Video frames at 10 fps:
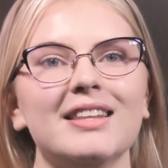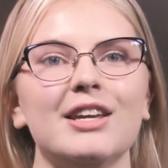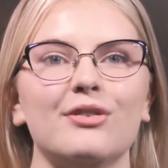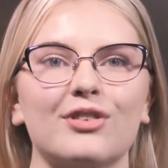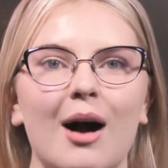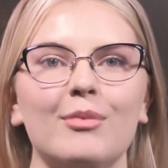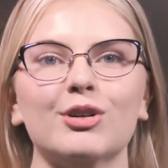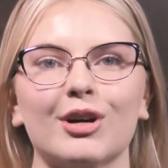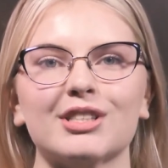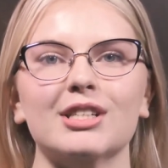that you've come
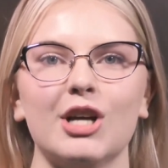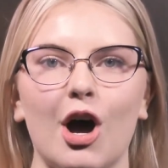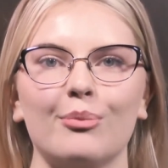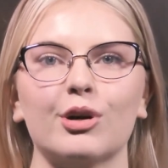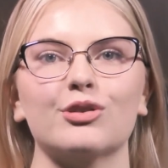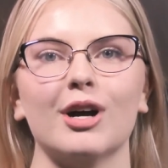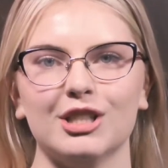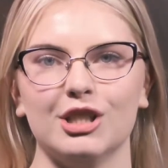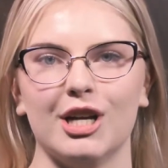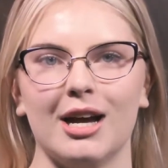across the term
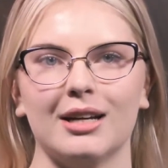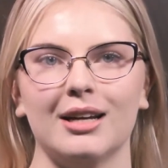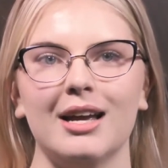progression check.